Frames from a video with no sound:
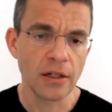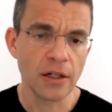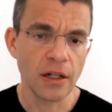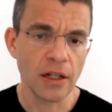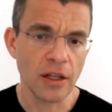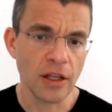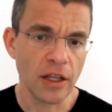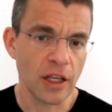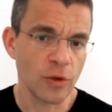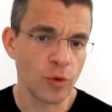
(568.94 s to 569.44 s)

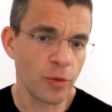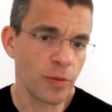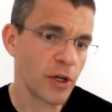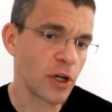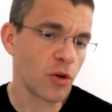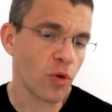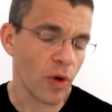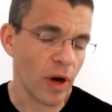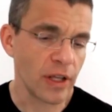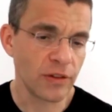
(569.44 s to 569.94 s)
It would be
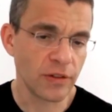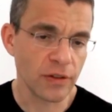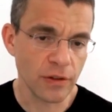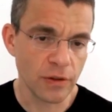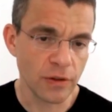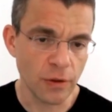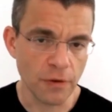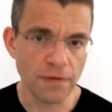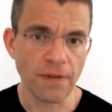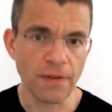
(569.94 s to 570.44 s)
great to
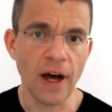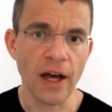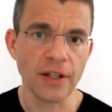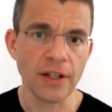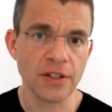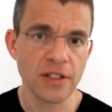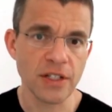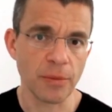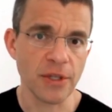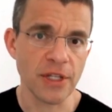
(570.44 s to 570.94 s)
find
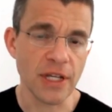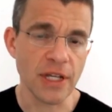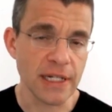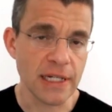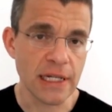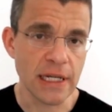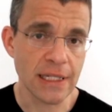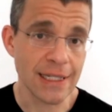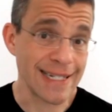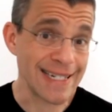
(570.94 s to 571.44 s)
some of these
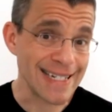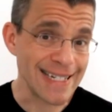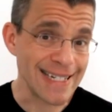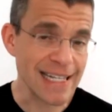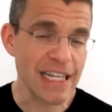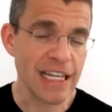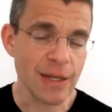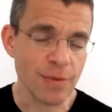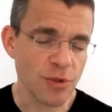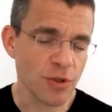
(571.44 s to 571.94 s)
ideas and
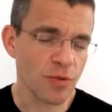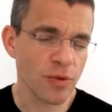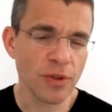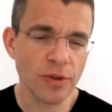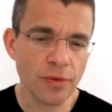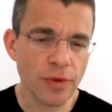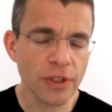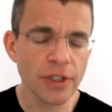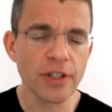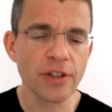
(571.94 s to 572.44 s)
teams.
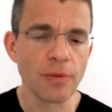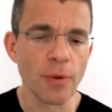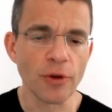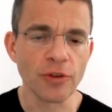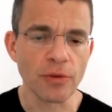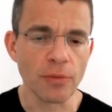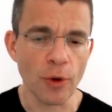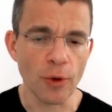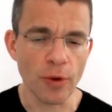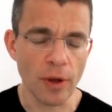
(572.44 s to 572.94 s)
Really, the most
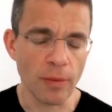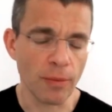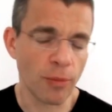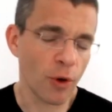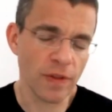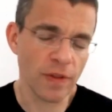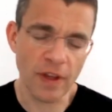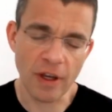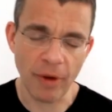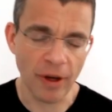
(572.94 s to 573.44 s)
important
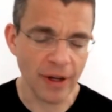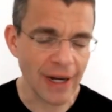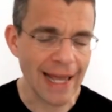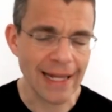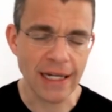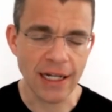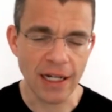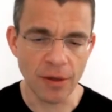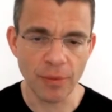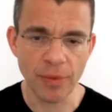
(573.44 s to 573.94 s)
thing about any
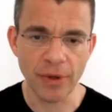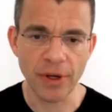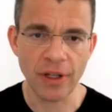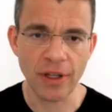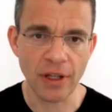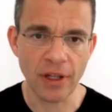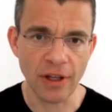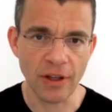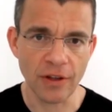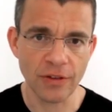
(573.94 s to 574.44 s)
company
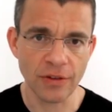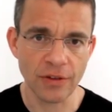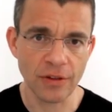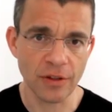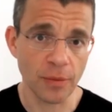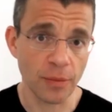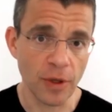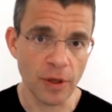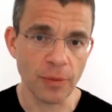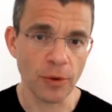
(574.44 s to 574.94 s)
is the
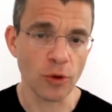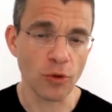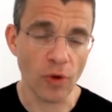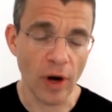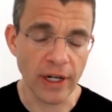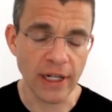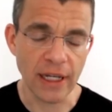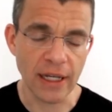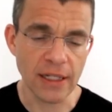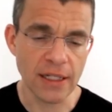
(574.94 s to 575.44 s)
people running
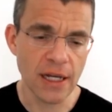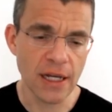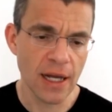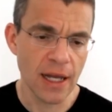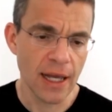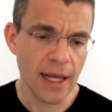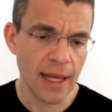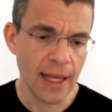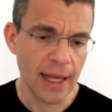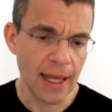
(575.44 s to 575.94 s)
it.
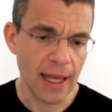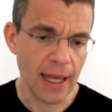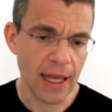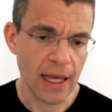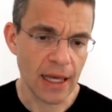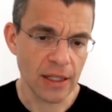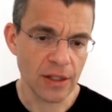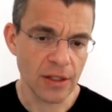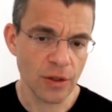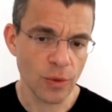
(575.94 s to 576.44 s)

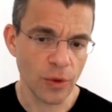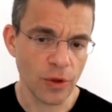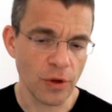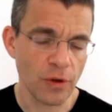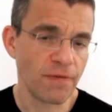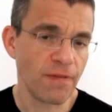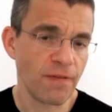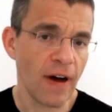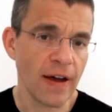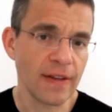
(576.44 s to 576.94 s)
And when you
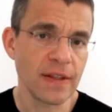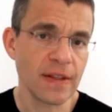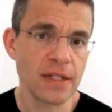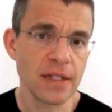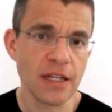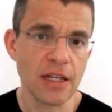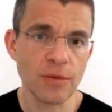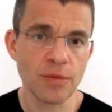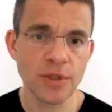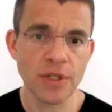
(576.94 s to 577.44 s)
find these
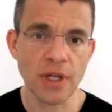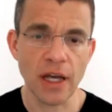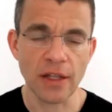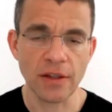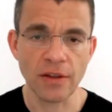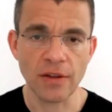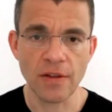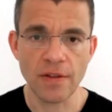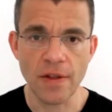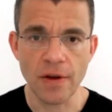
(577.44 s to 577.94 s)
teams and
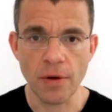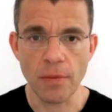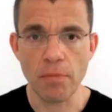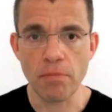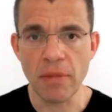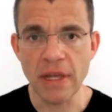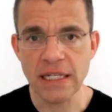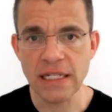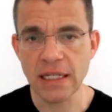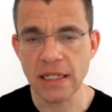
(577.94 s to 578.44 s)
they're
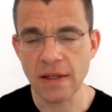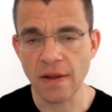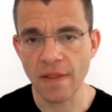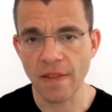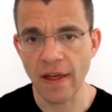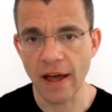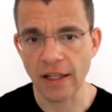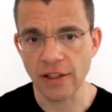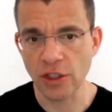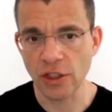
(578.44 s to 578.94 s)
missing
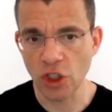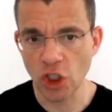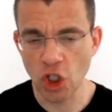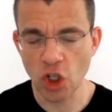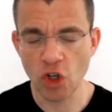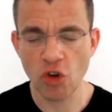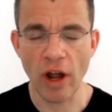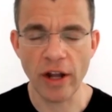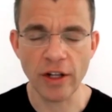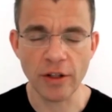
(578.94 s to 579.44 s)
that
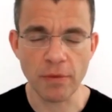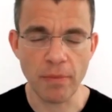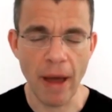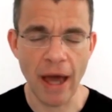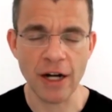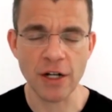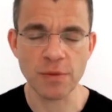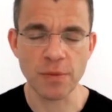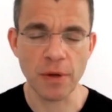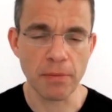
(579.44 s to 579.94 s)
credit
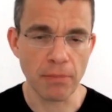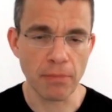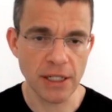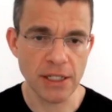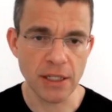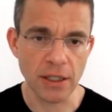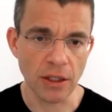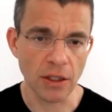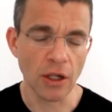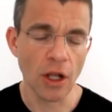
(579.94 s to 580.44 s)
management
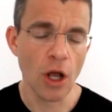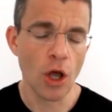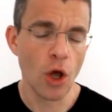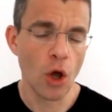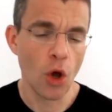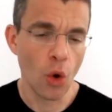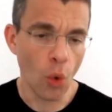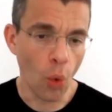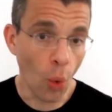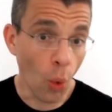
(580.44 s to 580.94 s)
muscle,
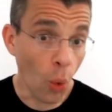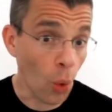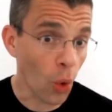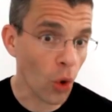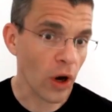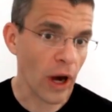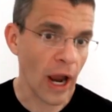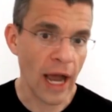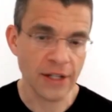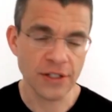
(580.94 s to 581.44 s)
or
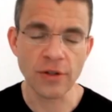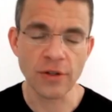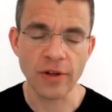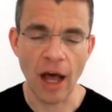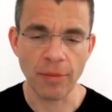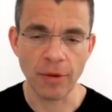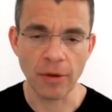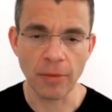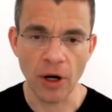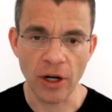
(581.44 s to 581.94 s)
access to
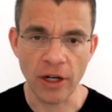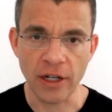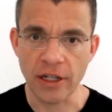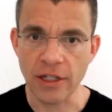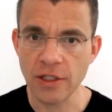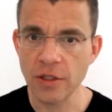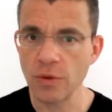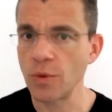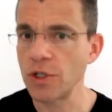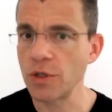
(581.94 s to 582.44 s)
capital
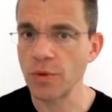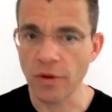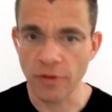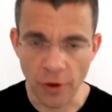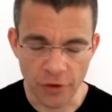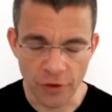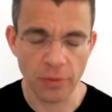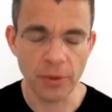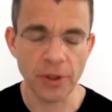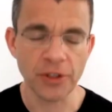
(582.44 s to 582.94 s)
markets, which we've also
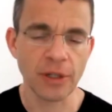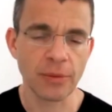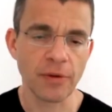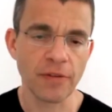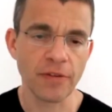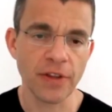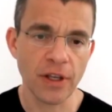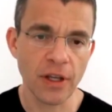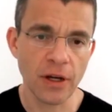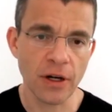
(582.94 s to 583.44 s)
built up over
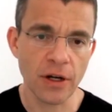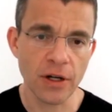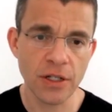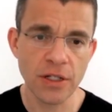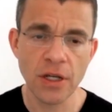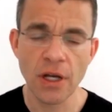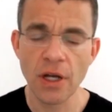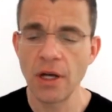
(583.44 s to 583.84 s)
the years,